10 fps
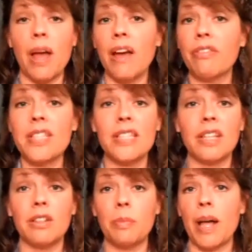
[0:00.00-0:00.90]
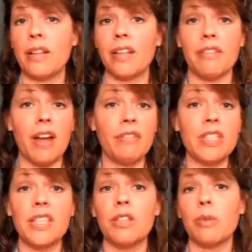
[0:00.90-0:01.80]
every single pellet of
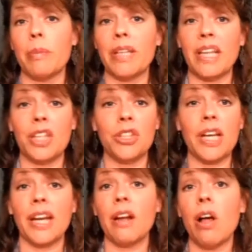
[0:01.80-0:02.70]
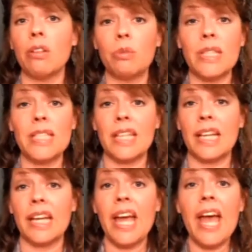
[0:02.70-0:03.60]
every single remedy in your kit all in one
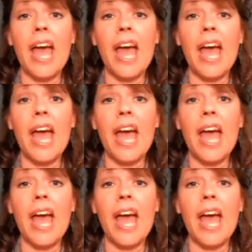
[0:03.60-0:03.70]
sitting,